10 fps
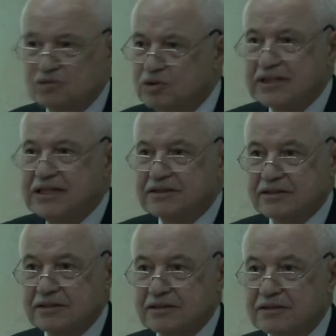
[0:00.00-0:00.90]
It is
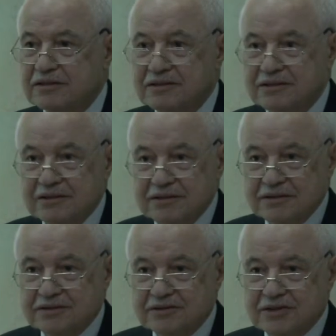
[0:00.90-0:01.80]
easy.
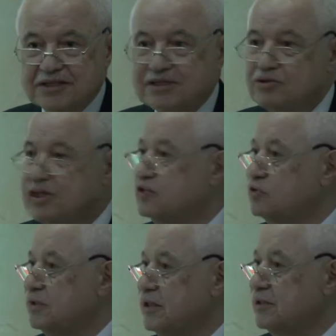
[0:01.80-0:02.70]
Just you need
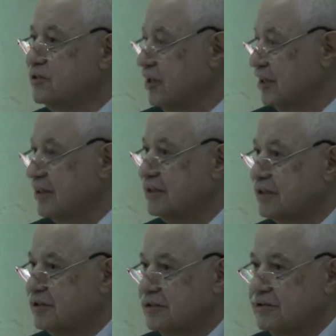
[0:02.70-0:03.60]
to be internet
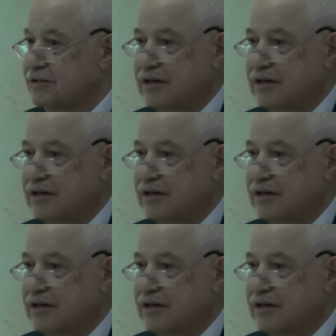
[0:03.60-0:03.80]
addicted.